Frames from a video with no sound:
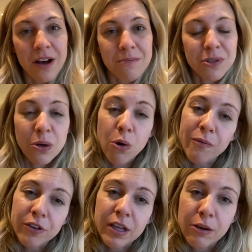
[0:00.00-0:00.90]
So
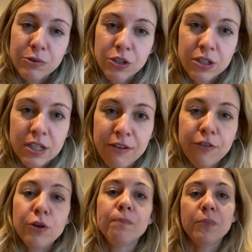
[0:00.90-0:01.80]
hopefully it was a good day
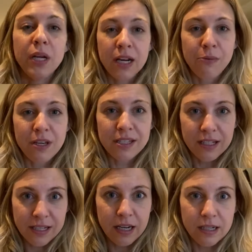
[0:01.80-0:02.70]
for you. But anyways,
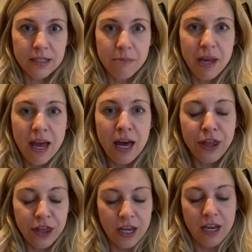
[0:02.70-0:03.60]
let's get into
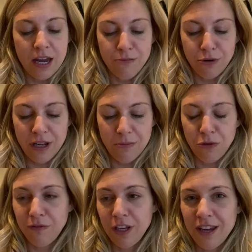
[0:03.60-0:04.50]
math and we'll get
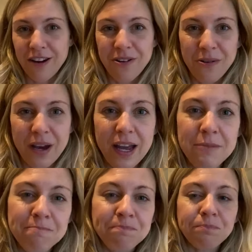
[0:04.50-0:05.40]
moving here,
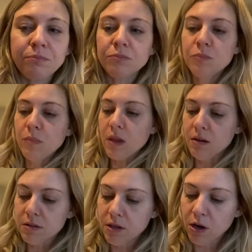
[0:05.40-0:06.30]
okay?
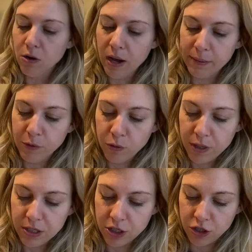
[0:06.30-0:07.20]
So I'm
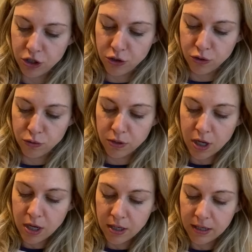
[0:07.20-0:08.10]
going to do
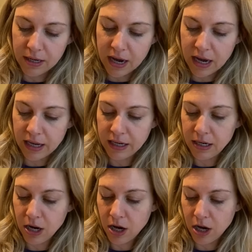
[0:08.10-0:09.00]

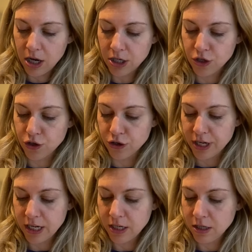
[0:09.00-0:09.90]

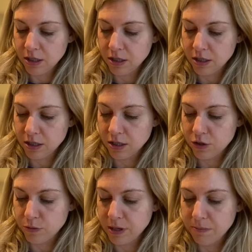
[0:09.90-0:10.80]
900.
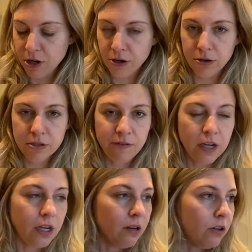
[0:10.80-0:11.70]
Oh, my marker's
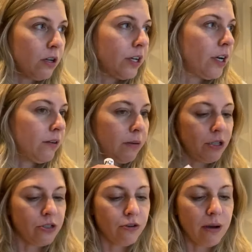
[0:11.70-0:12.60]
fading a little here. Let me
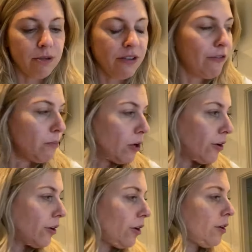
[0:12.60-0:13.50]
just grab a different
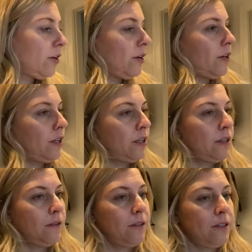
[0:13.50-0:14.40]
marker.
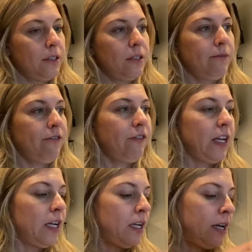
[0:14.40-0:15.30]

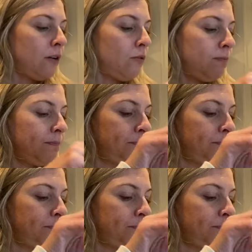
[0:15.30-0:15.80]
Fading out.